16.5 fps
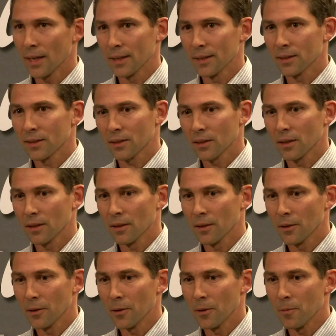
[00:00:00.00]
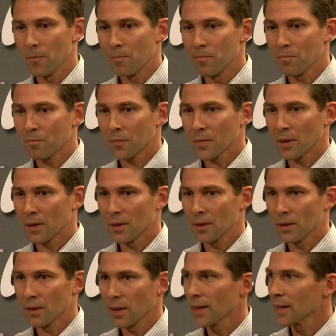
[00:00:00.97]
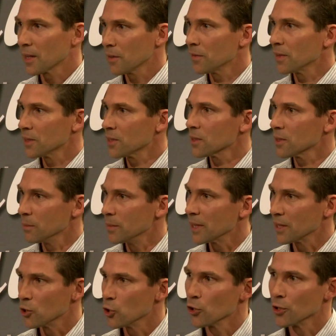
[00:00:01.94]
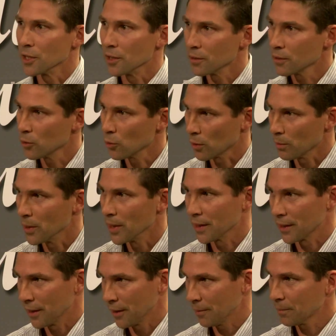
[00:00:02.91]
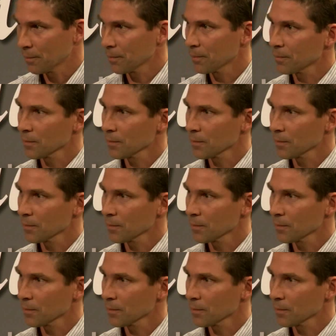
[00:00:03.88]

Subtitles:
And like if it's a big journey you are making.